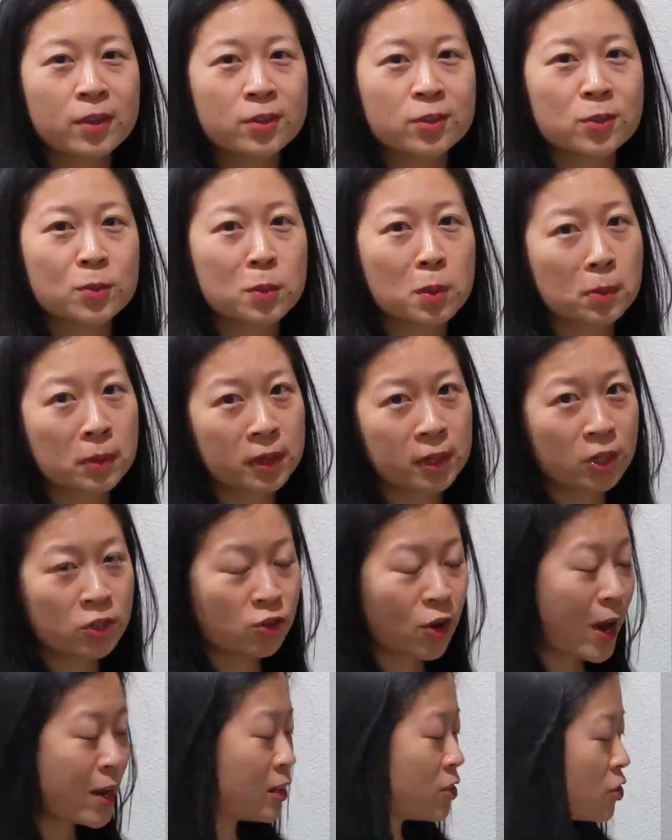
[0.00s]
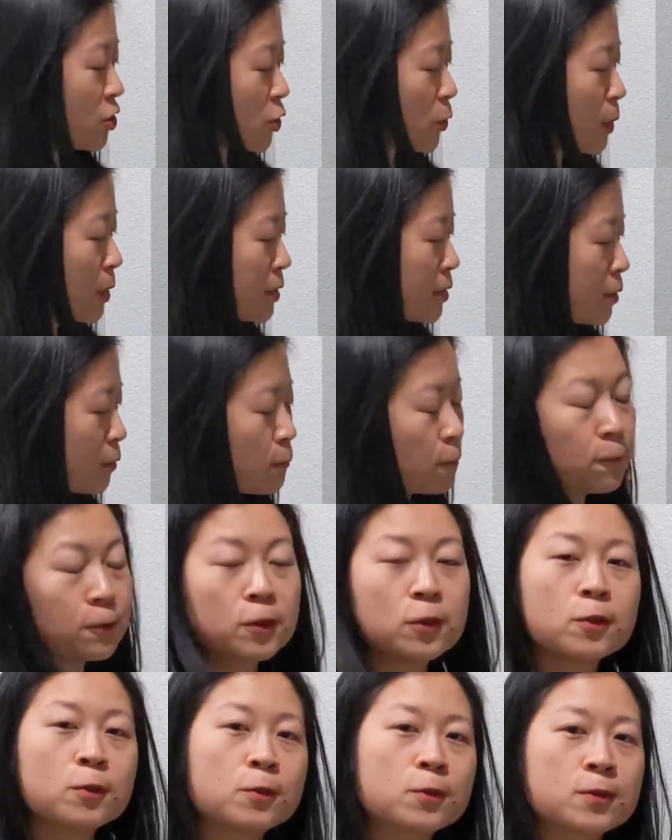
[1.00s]
So what we're going to try to do is
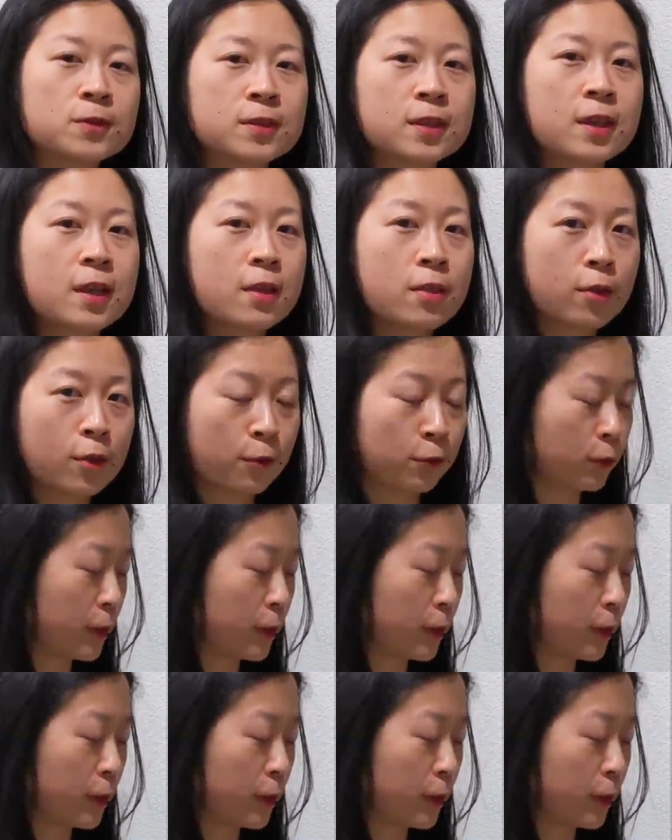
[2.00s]
infuse their